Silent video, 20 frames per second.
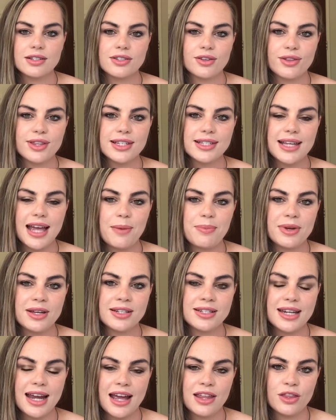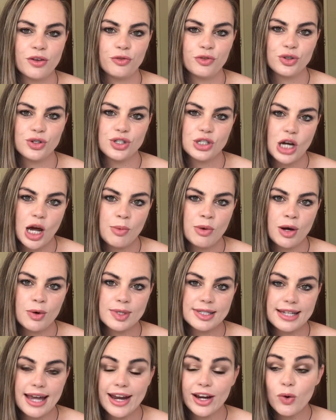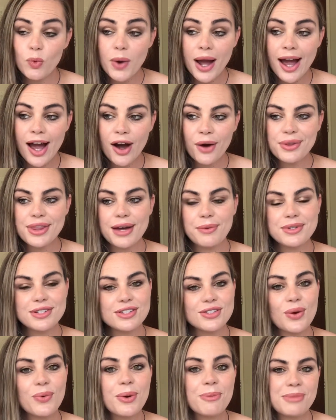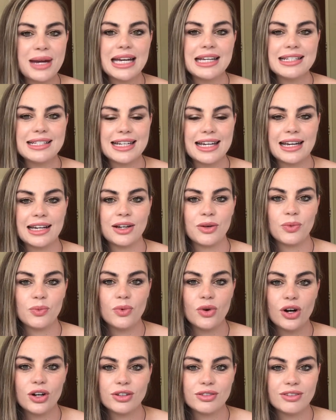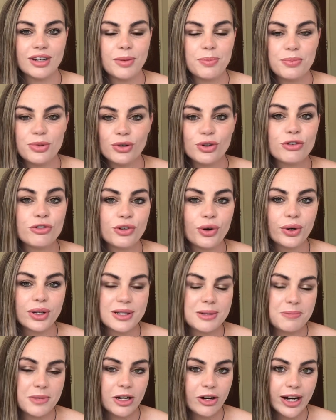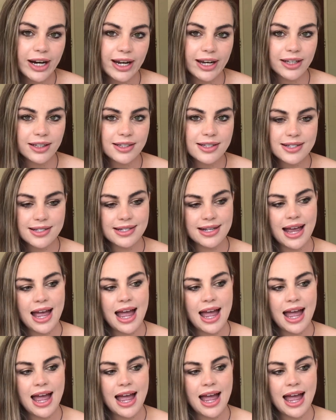So this happened, and the first time I was like, wow, that was so amazing, what a beautiful experience.